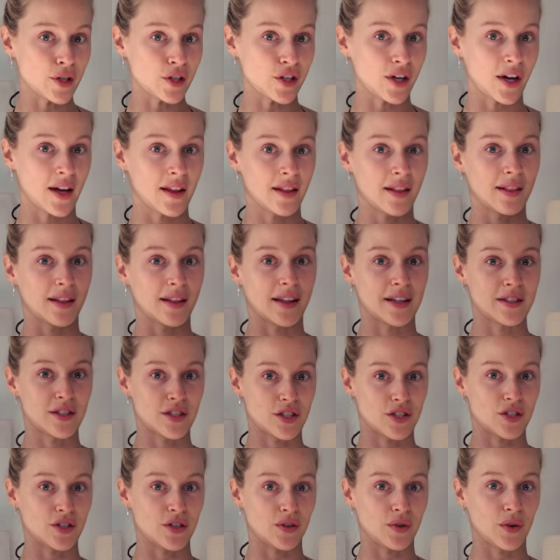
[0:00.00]
are done, let's
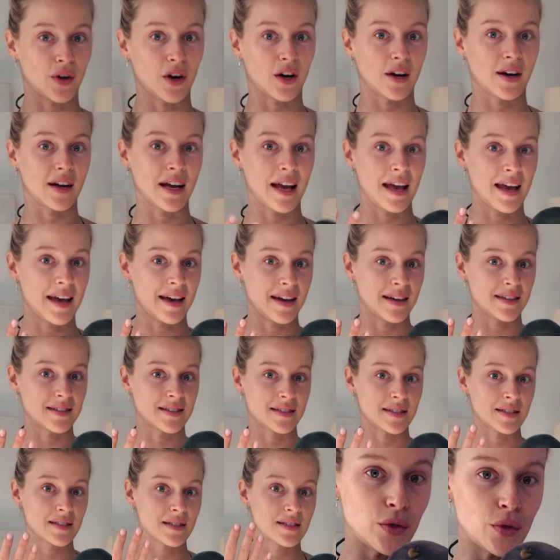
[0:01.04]
do our
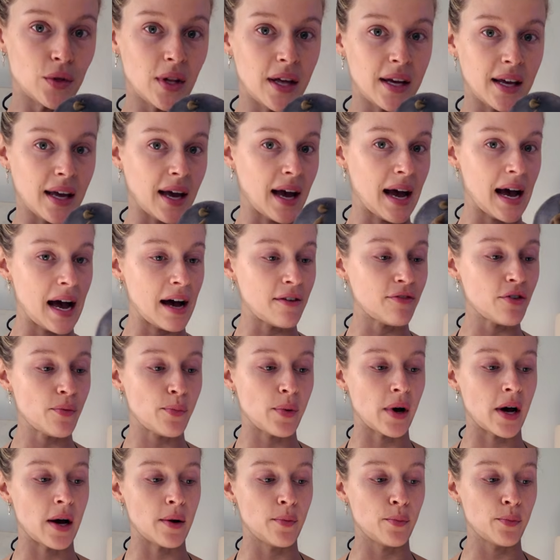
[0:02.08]
hands. Do like half a
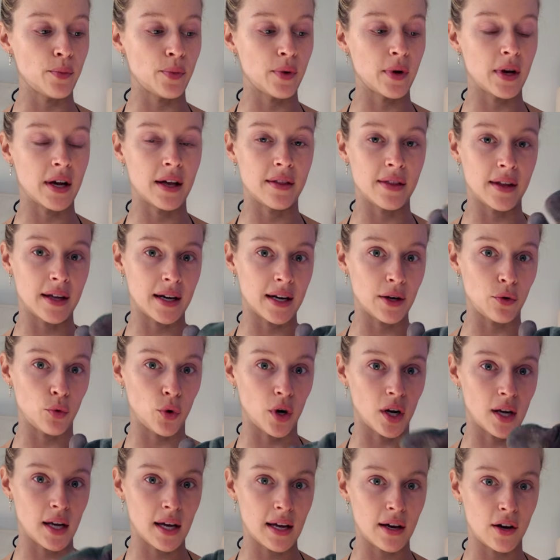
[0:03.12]
pump and then I
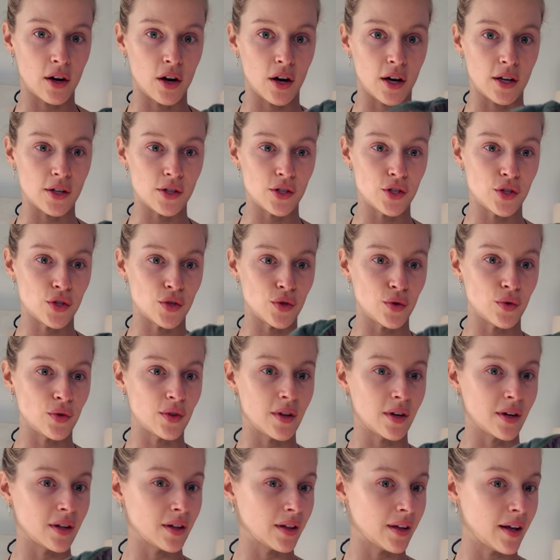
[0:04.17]
work it onto the
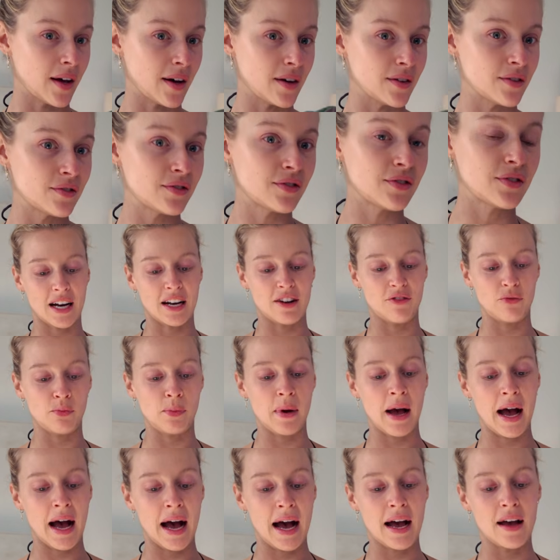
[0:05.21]
glove, kind of
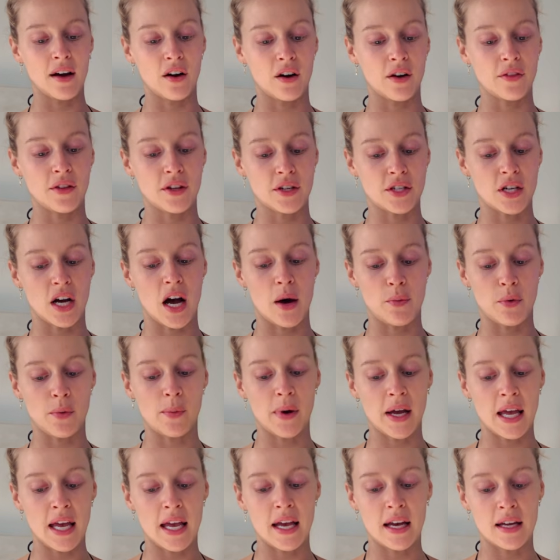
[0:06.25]
pat on the top of
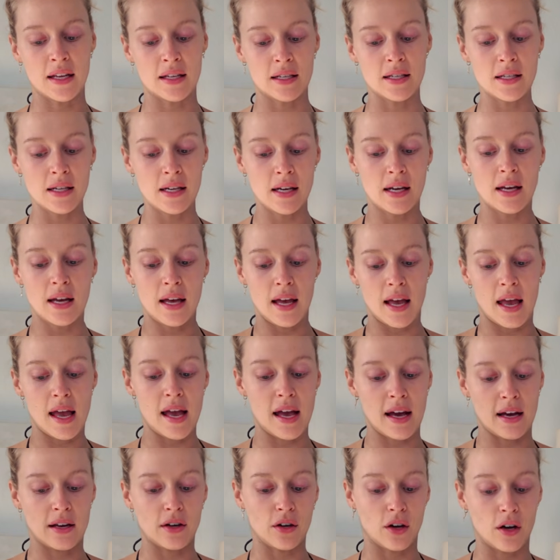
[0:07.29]
my hand
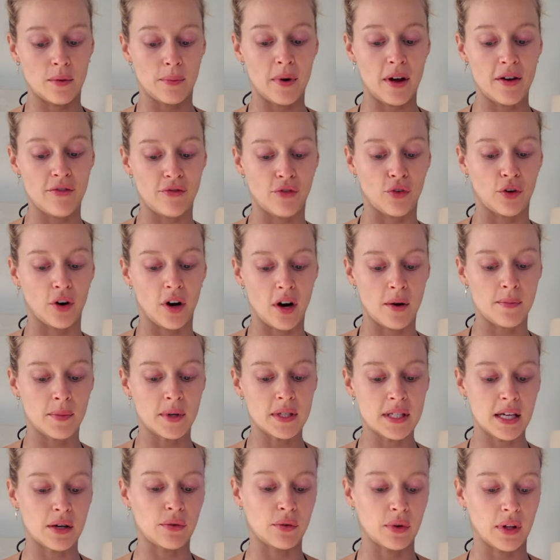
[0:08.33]
and on my forearm,
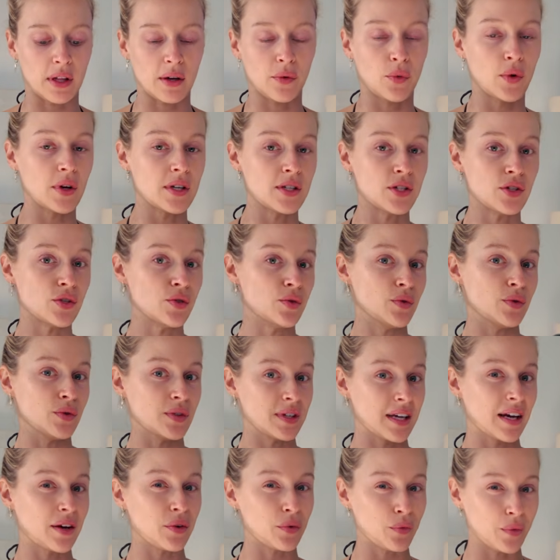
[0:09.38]
because I really want to
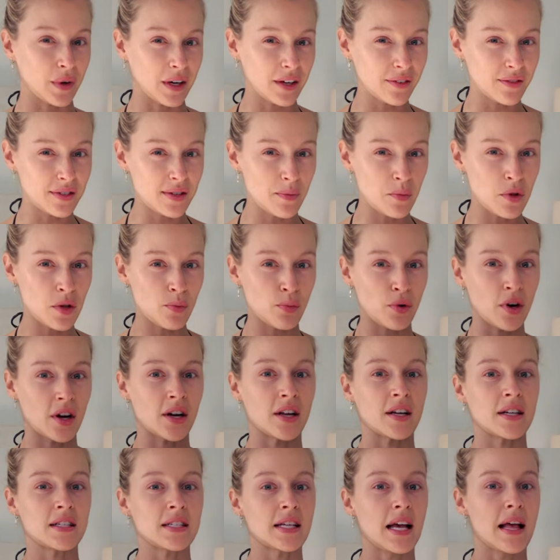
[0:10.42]
get rid of some of the
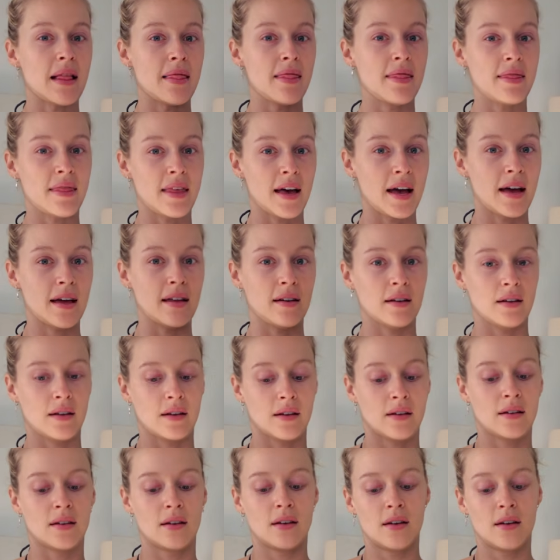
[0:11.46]
product and then